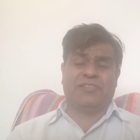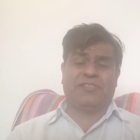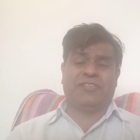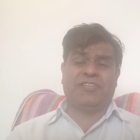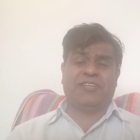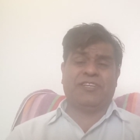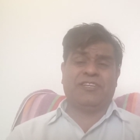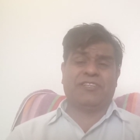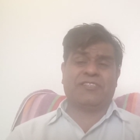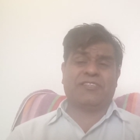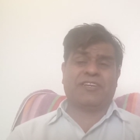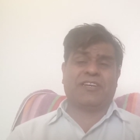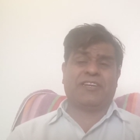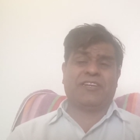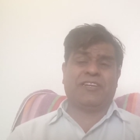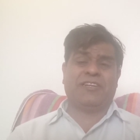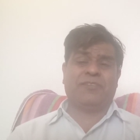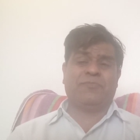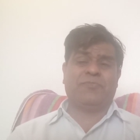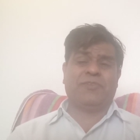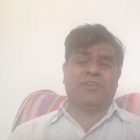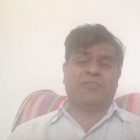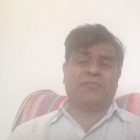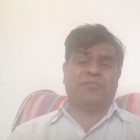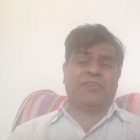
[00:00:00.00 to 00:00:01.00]
These are
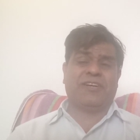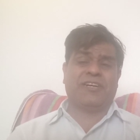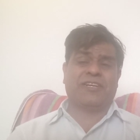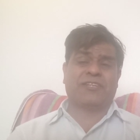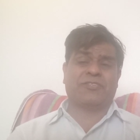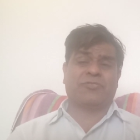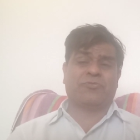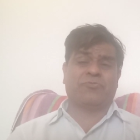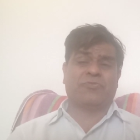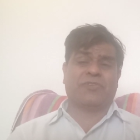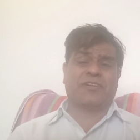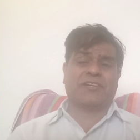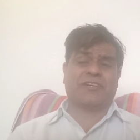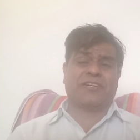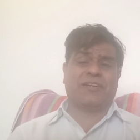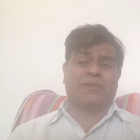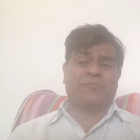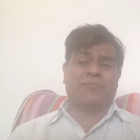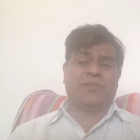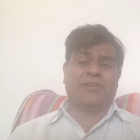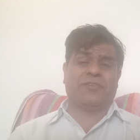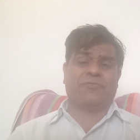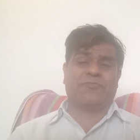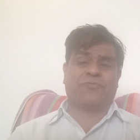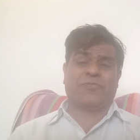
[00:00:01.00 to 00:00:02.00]
immigrants who are
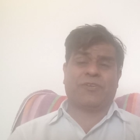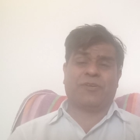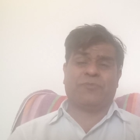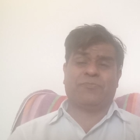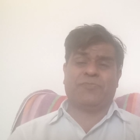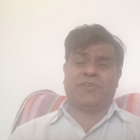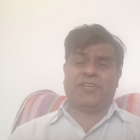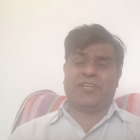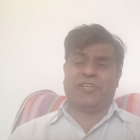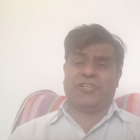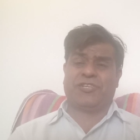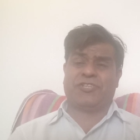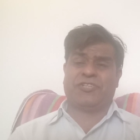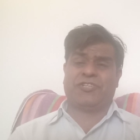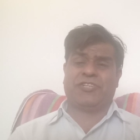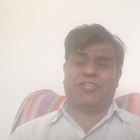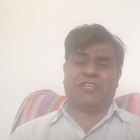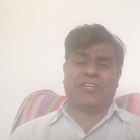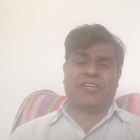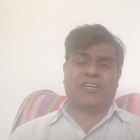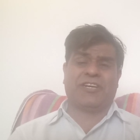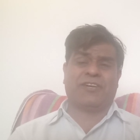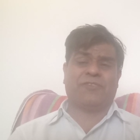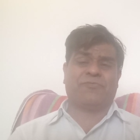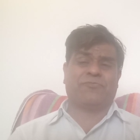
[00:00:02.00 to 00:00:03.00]
coming from
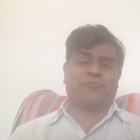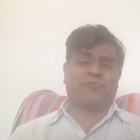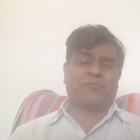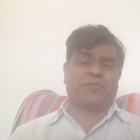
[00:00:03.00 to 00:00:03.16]
Asia,